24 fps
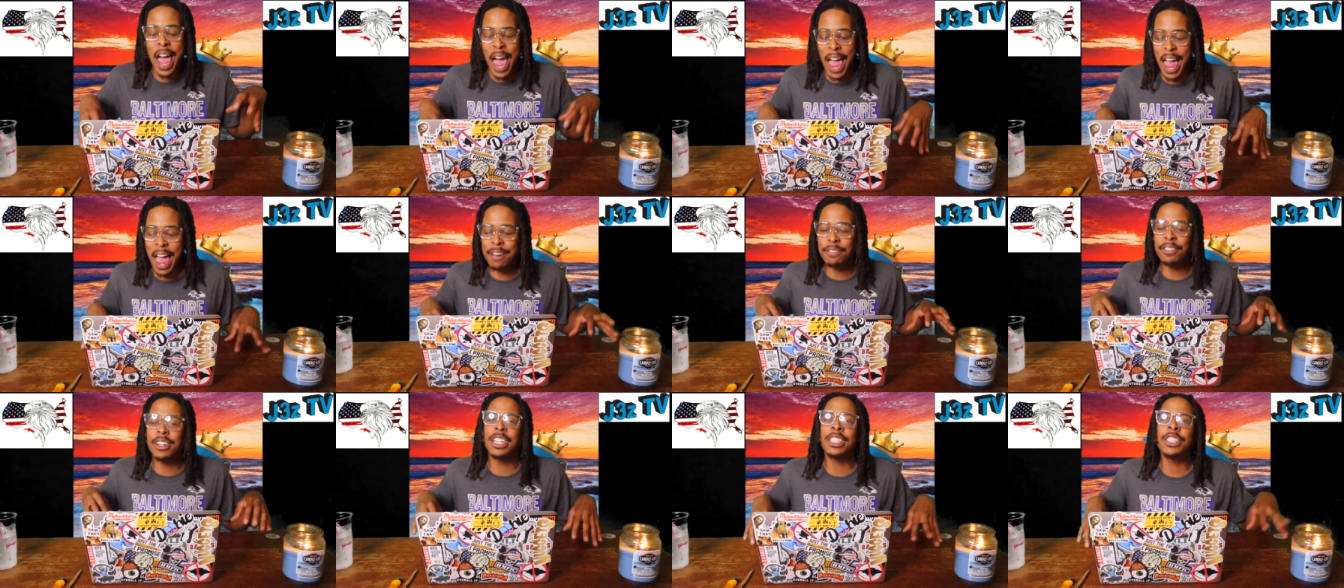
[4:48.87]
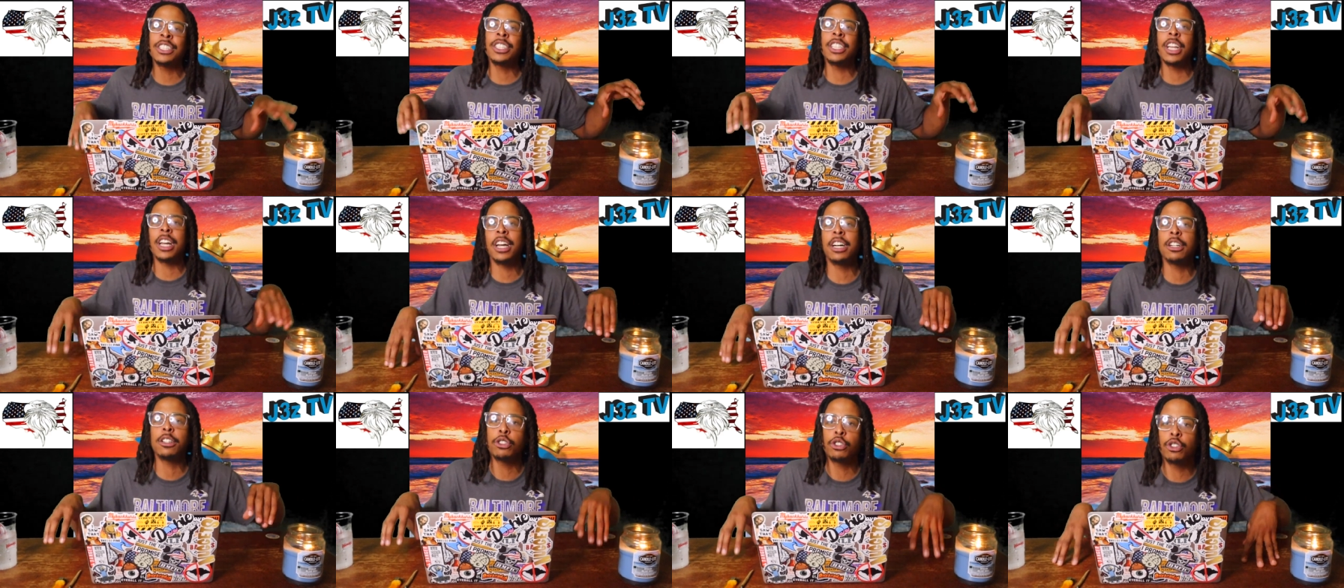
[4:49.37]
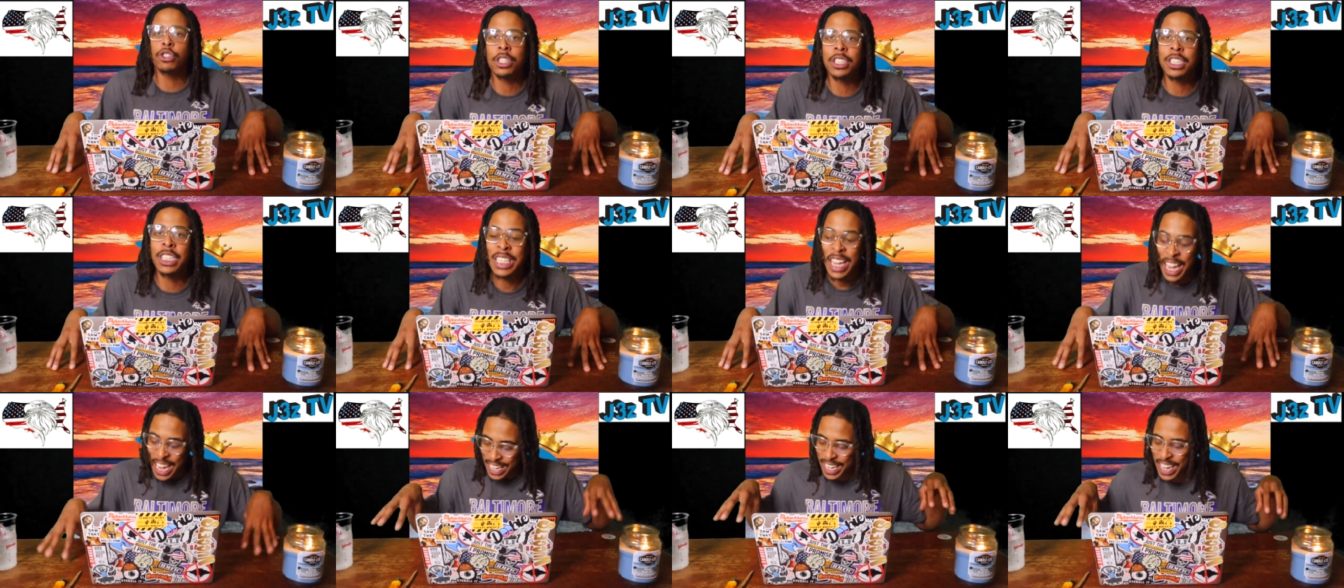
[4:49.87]
having us sell the
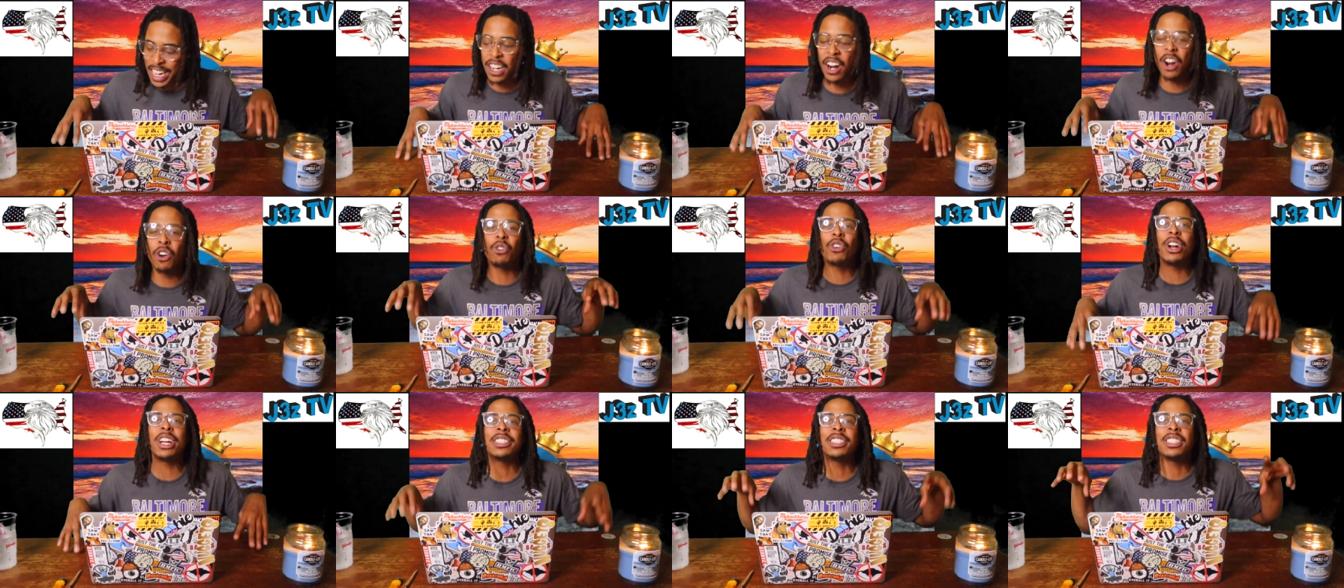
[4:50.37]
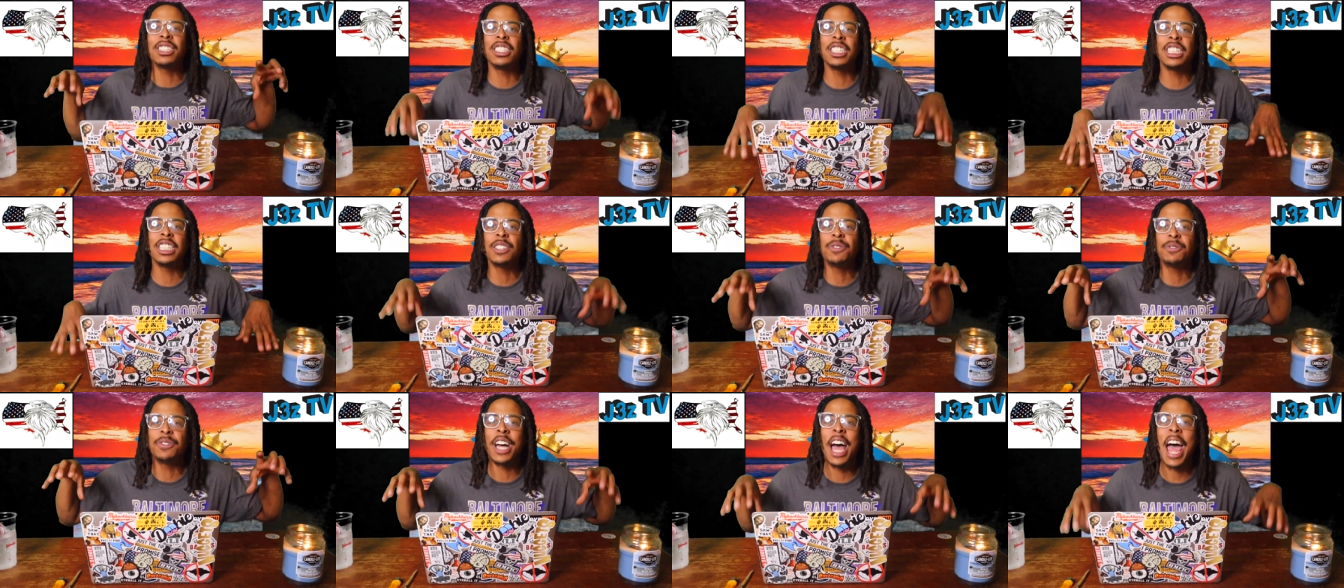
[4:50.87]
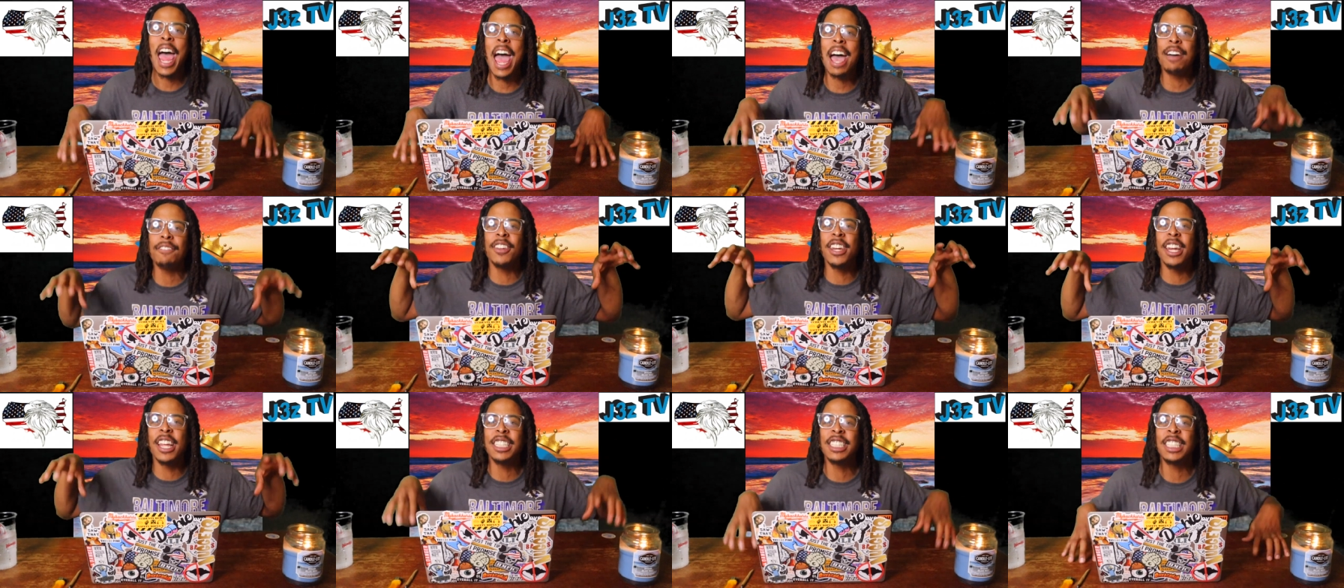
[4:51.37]
drugs, then arresting us for
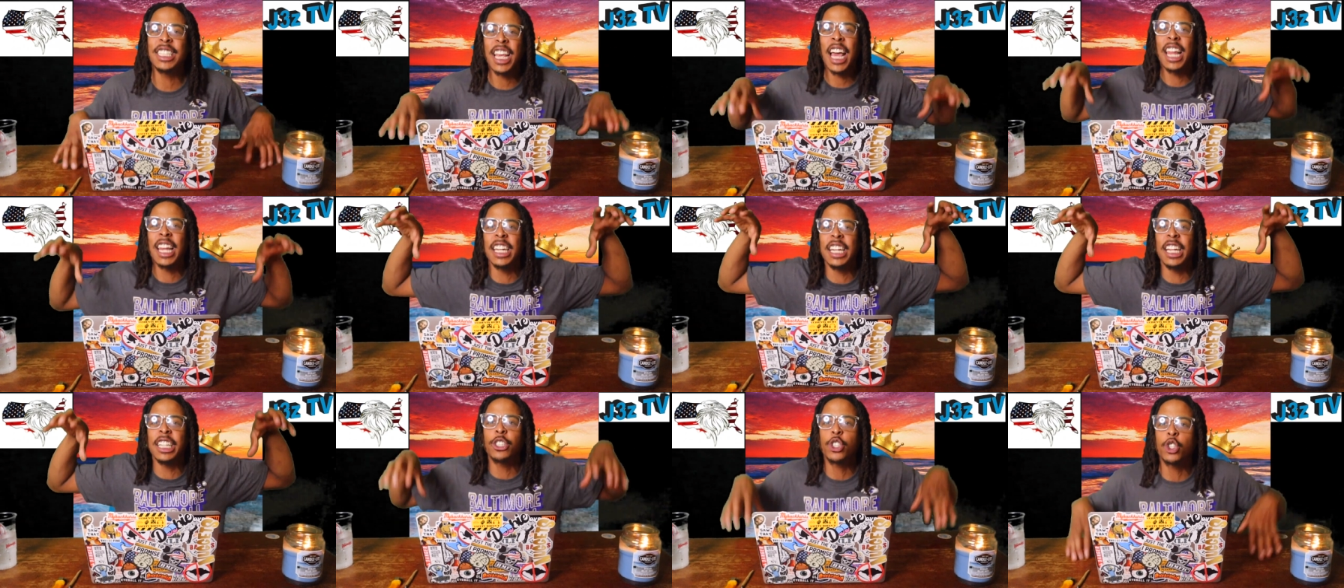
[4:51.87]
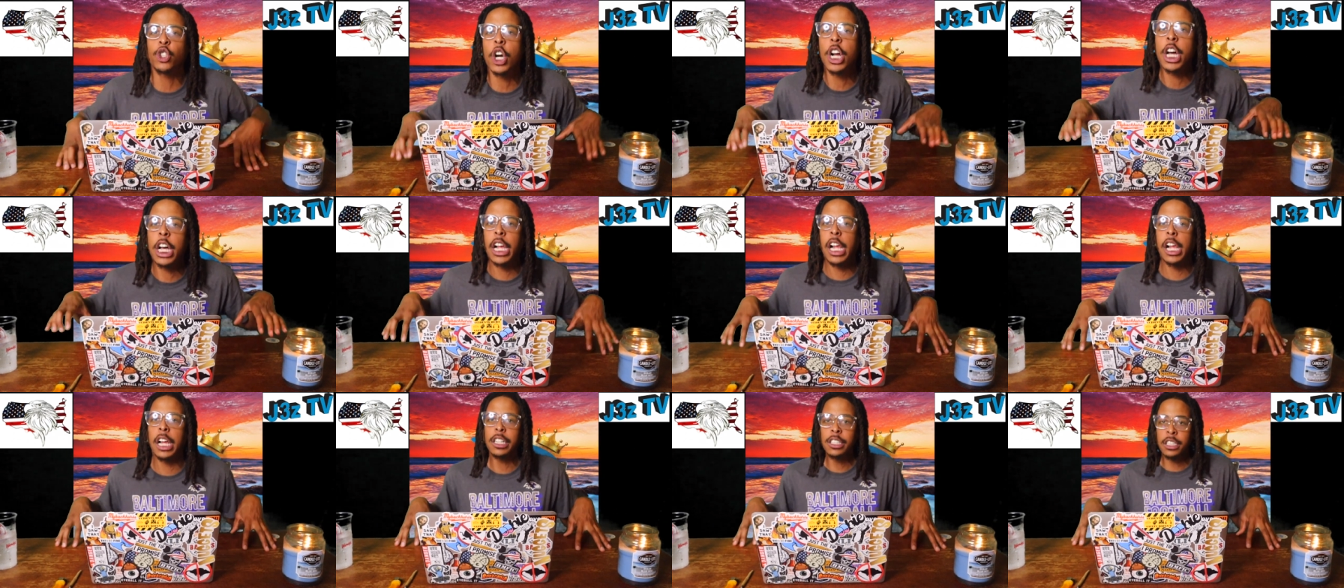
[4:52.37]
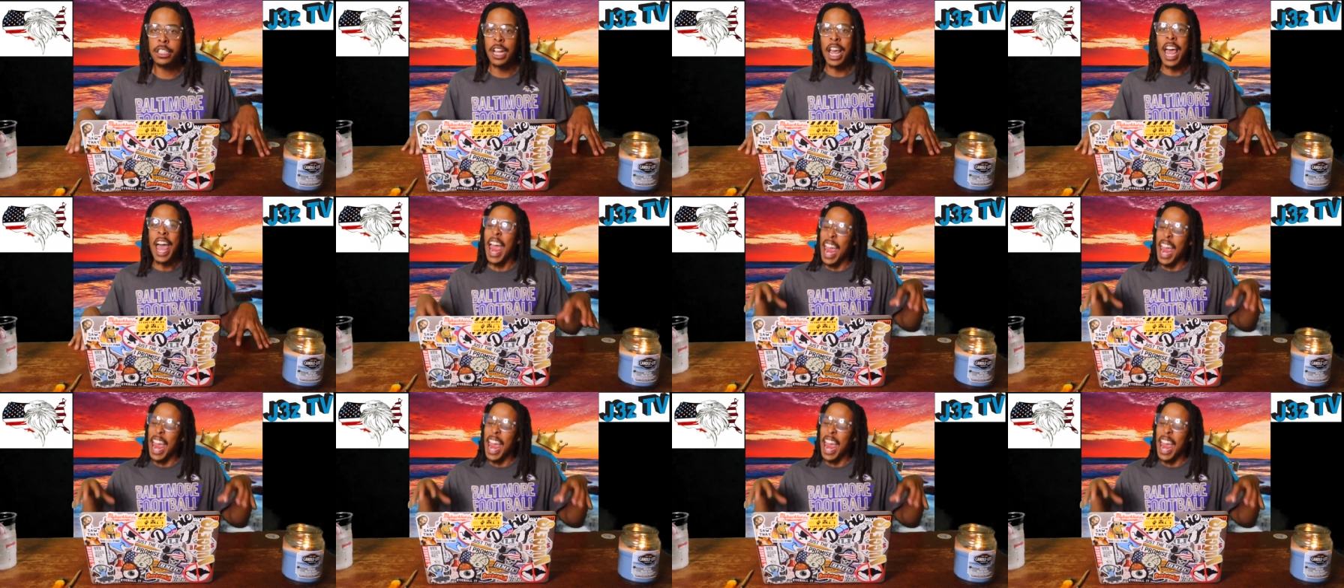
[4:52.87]
having and selling the drugs,